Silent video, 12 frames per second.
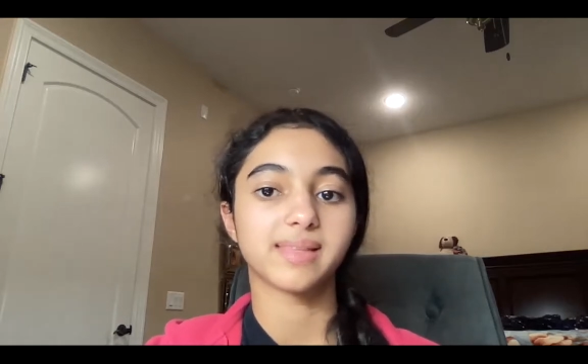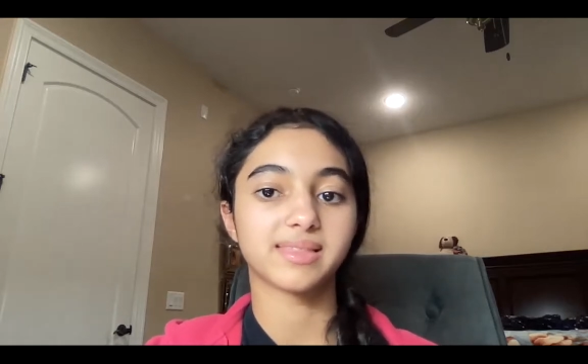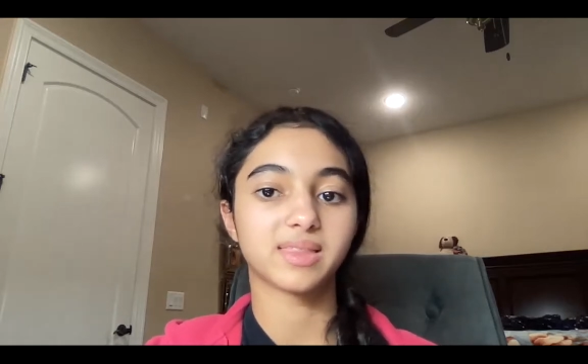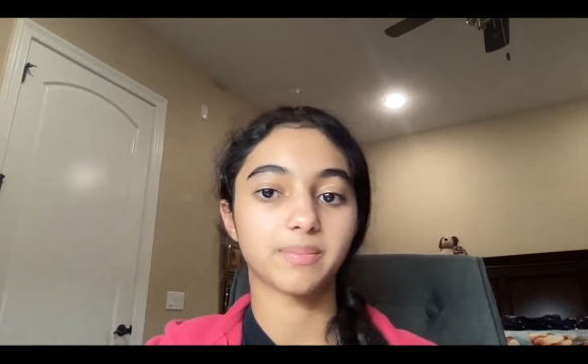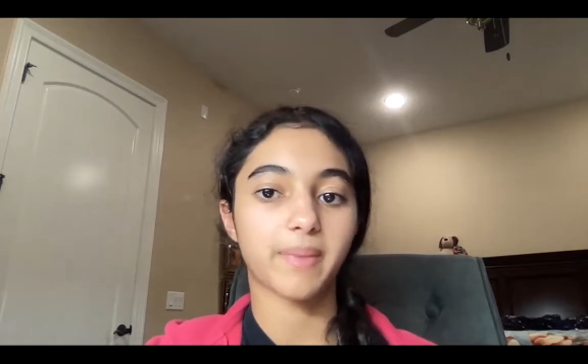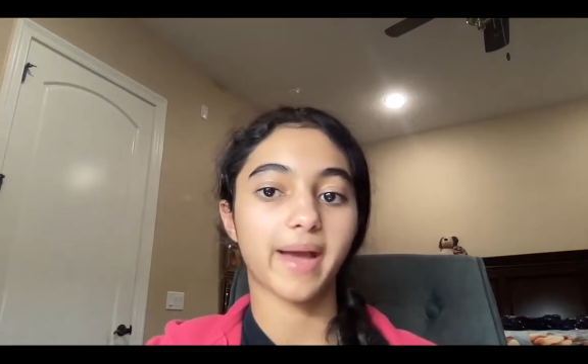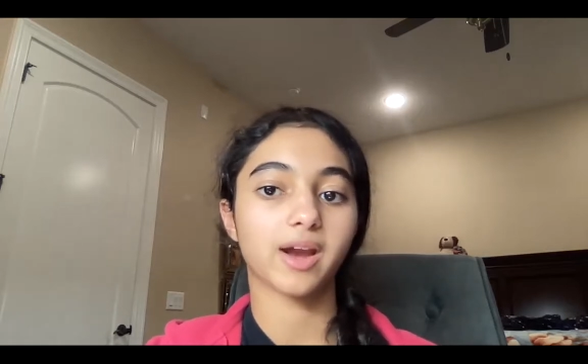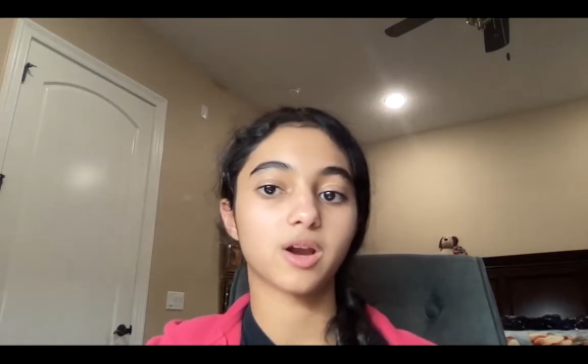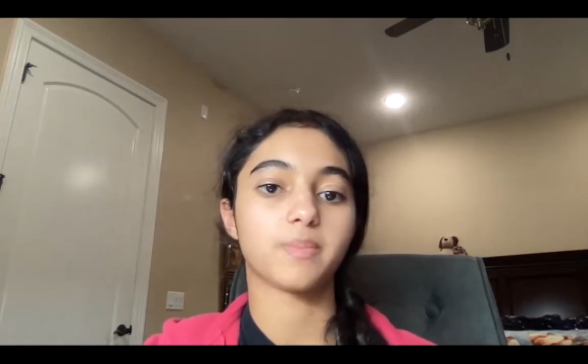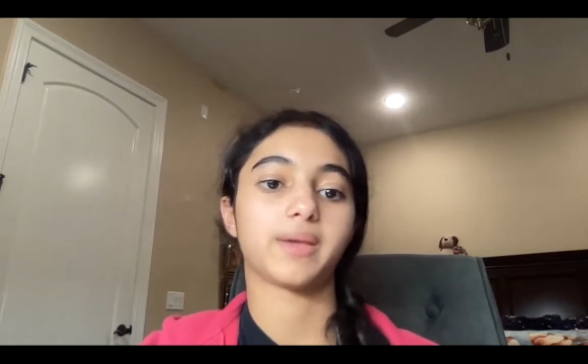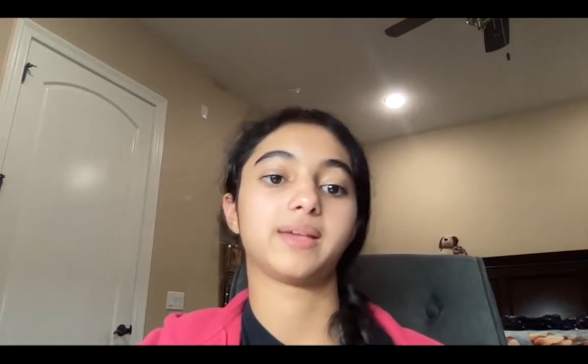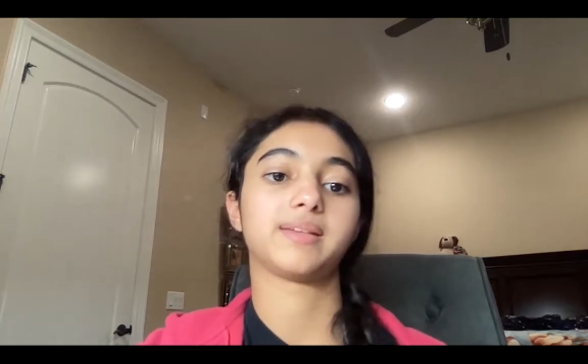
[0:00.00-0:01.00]
that the
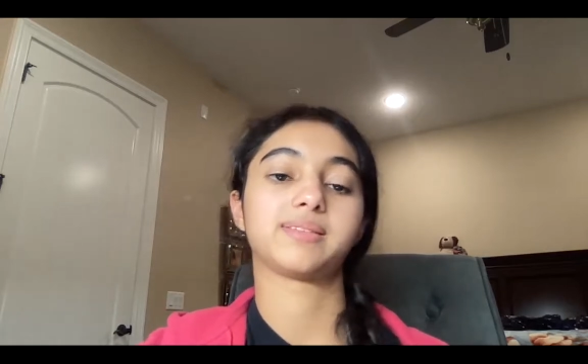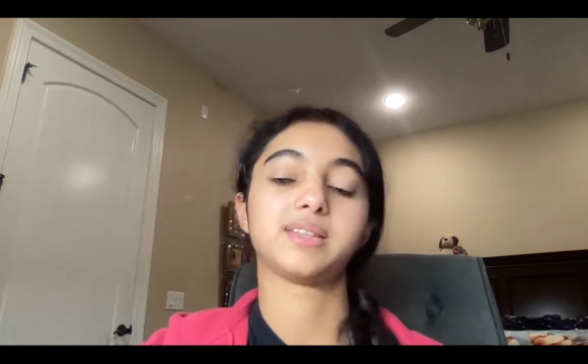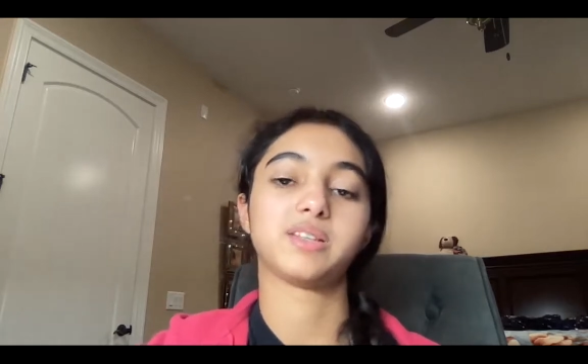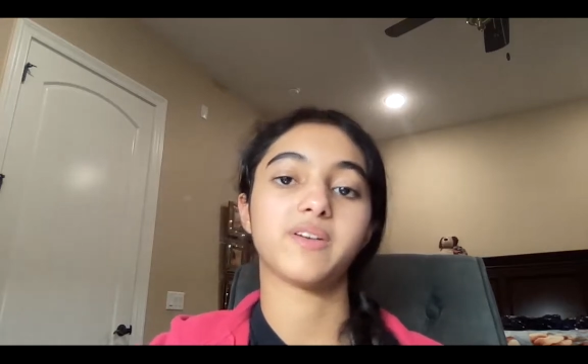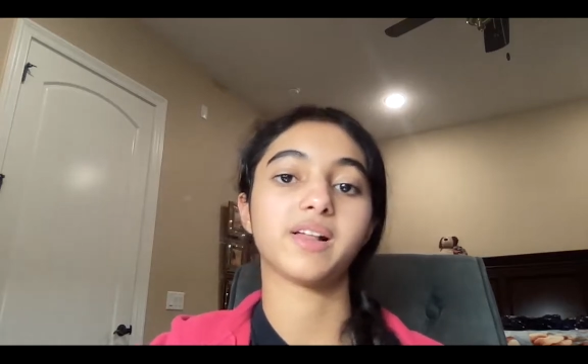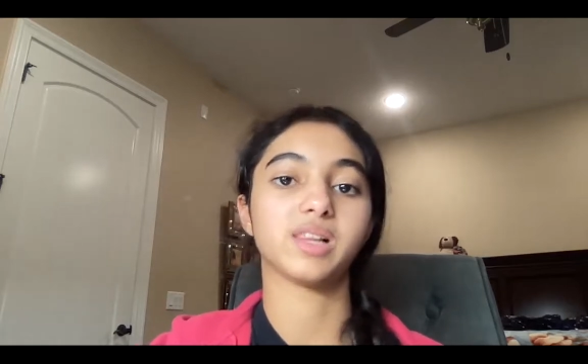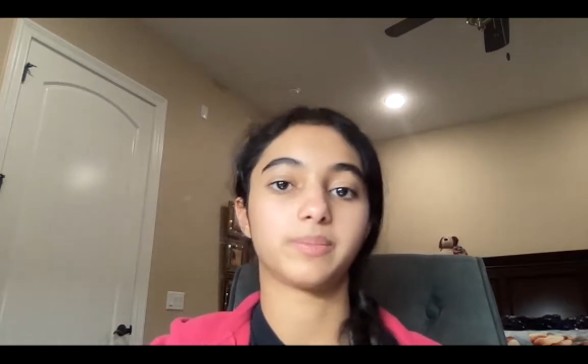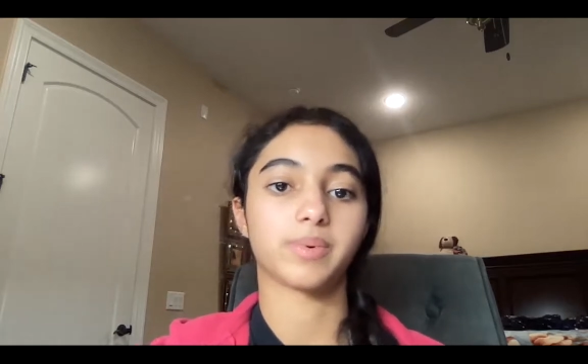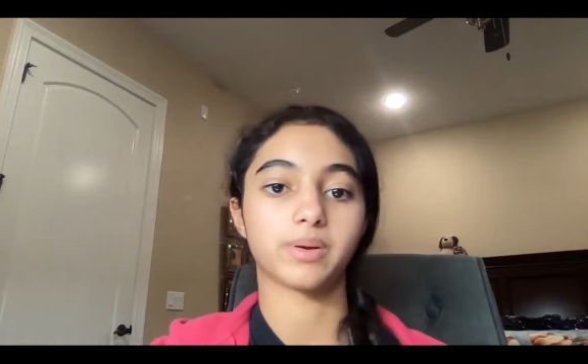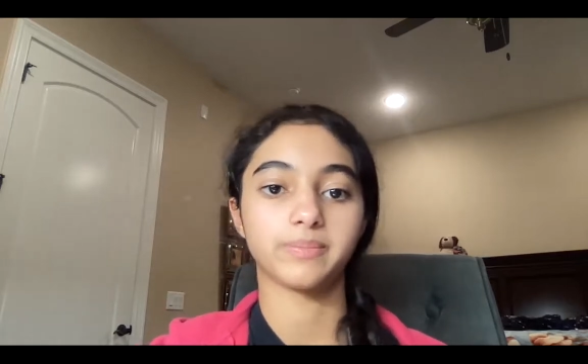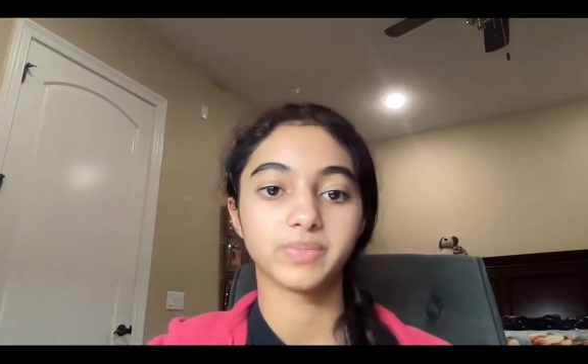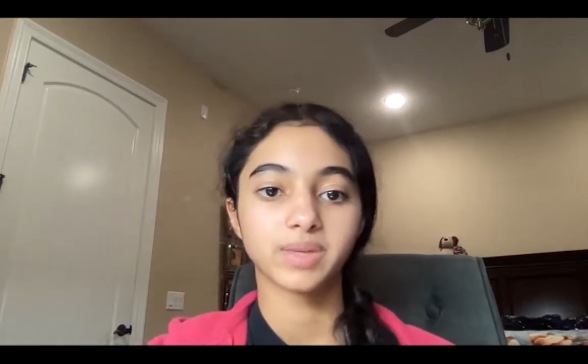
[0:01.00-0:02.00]
buyer pays the
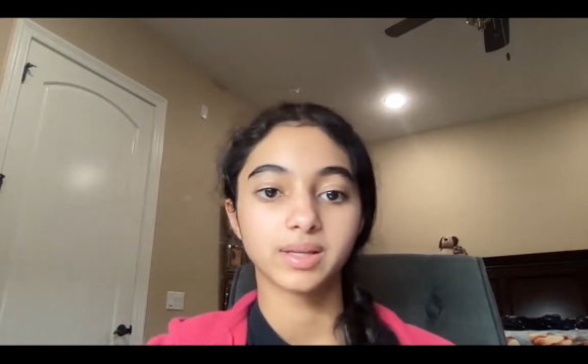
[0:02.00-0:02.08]
developer.